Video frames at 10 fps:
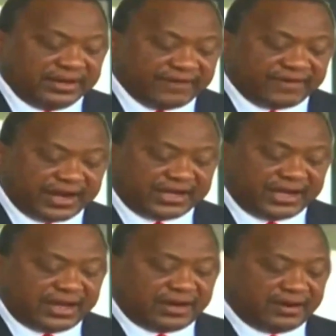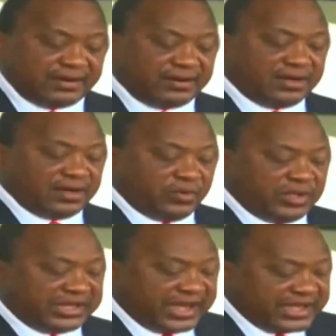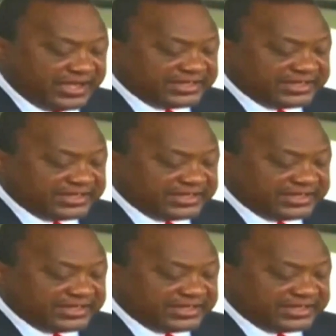Never again will Kenyans